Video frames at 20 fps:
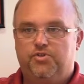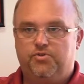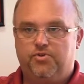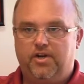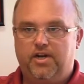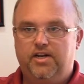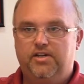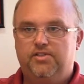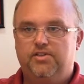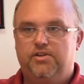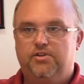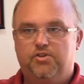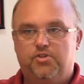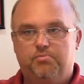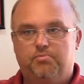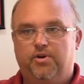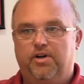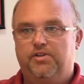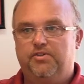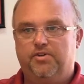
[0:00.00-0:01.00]
strains and your
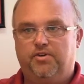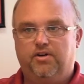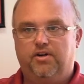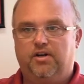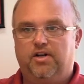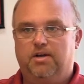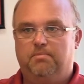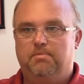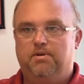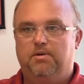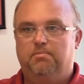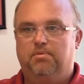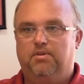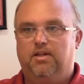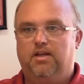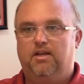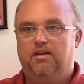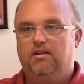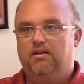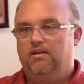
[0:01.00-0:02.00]
sprains are going to come into
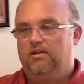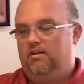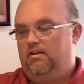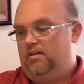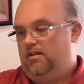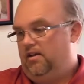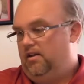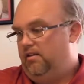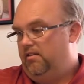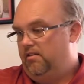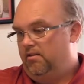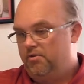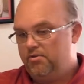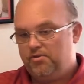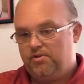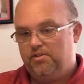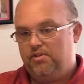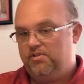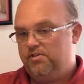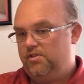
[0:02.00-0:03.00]
play. And
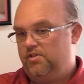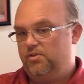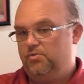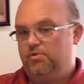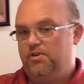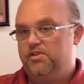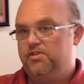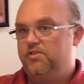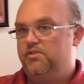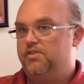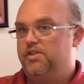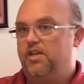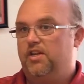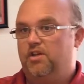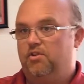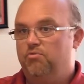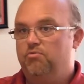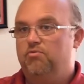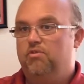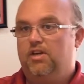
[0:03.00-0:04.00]
those are the situations
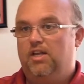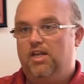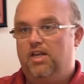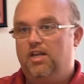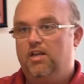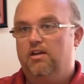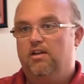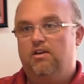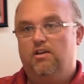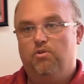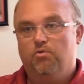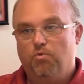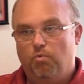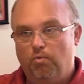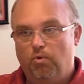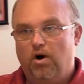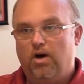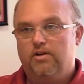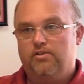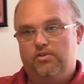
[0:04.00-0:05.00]
that you need and you
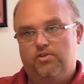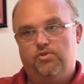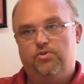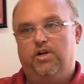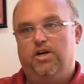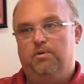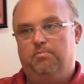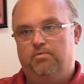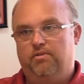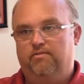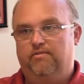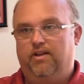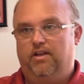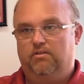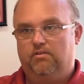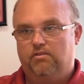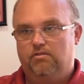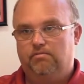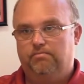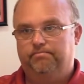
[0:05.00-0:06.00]
want to try to
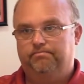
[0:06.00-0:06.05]
prevent.